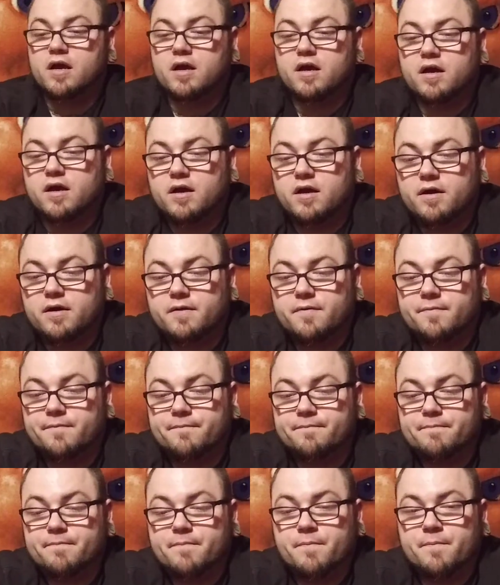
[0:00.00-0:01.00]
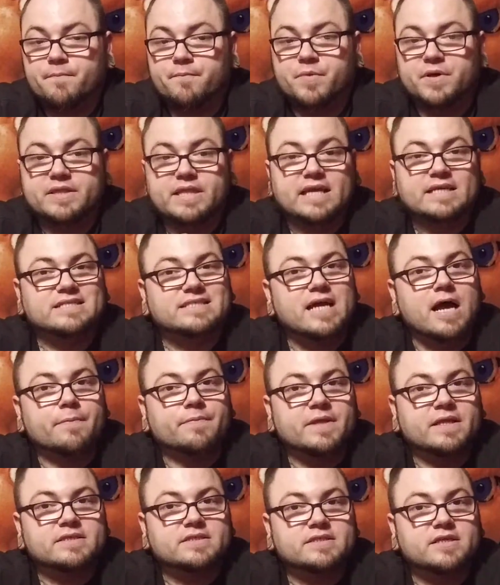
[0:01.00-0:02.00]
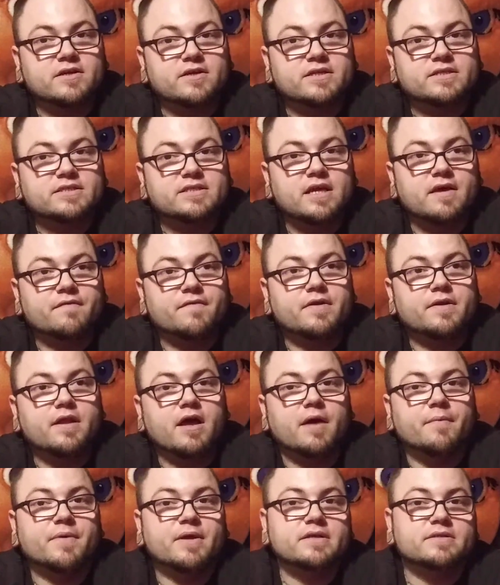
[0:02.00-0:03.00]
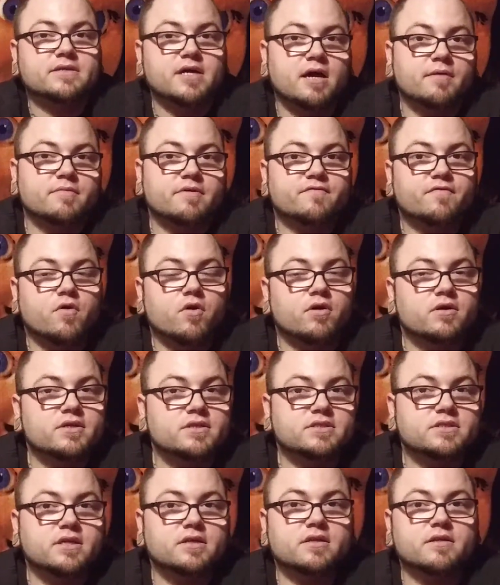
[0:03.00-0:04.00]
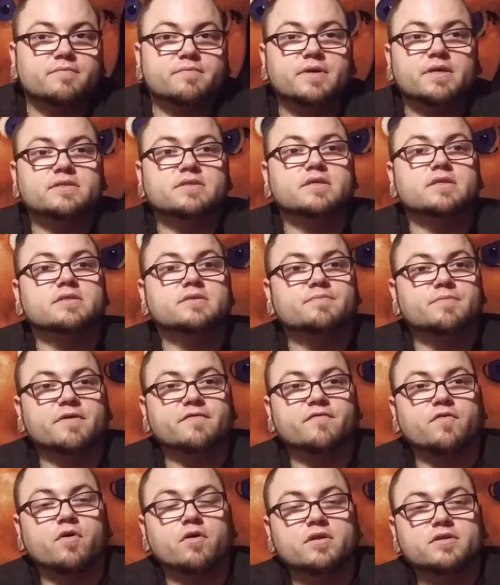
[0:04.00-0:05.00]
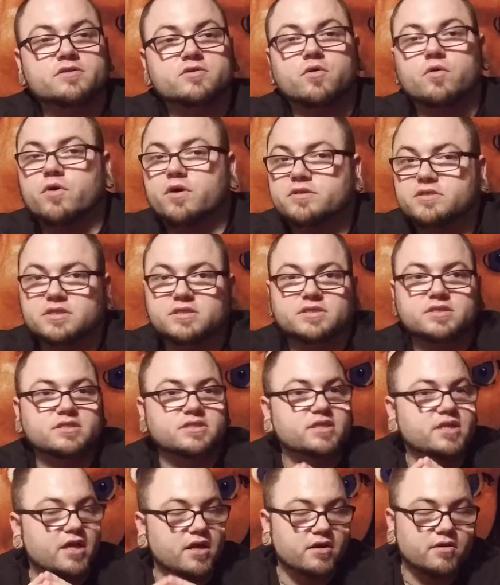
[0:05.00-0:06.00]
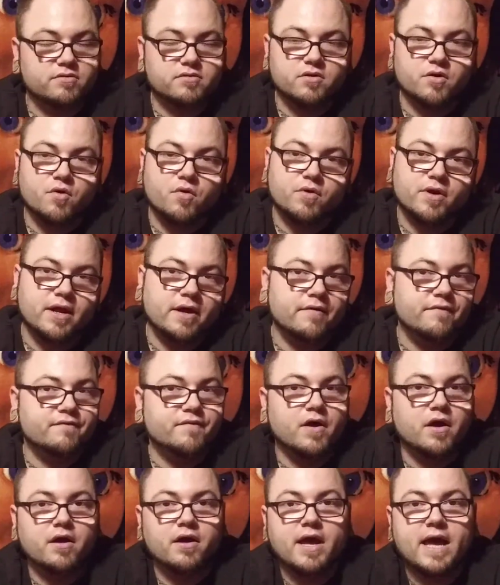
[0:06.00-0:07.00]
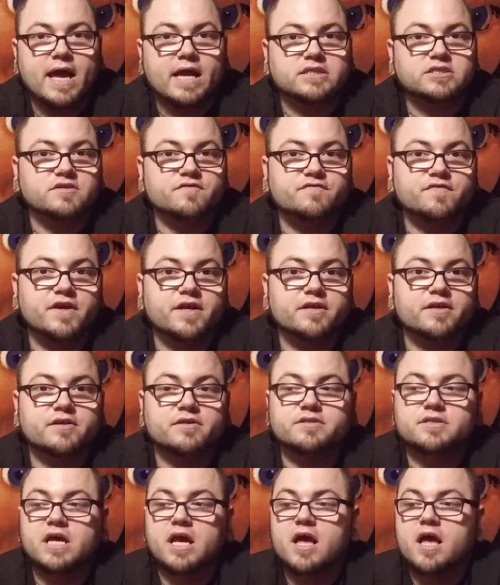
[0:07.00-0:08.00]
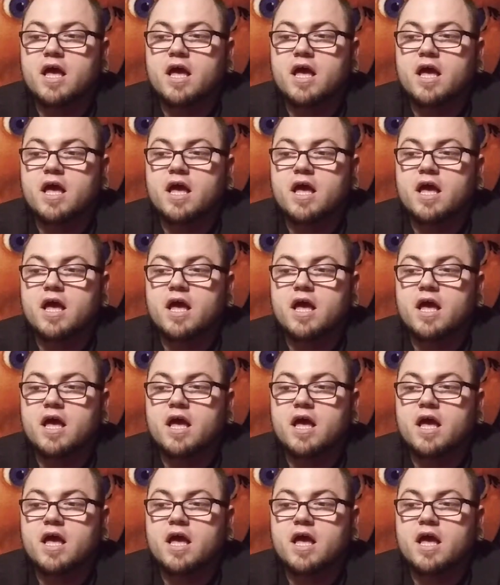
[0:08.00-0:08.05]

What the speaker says: But they stopped at Series 7. I mean, Todd McFarlane is still in business. McFarlane Toys is still throwing out action figures.